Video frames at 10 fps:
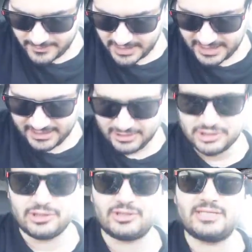It kind of
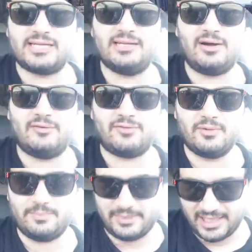just looks like an
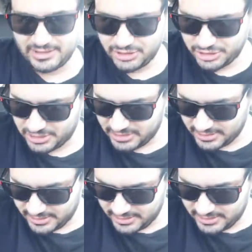off-road patch.
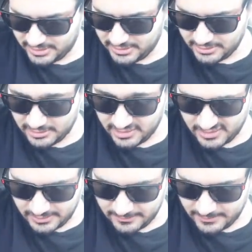
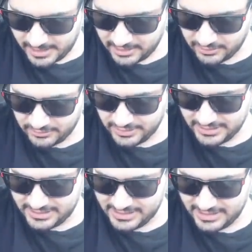um I don't
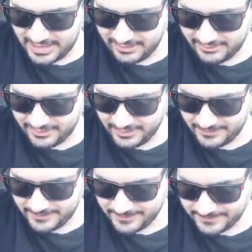really see anything.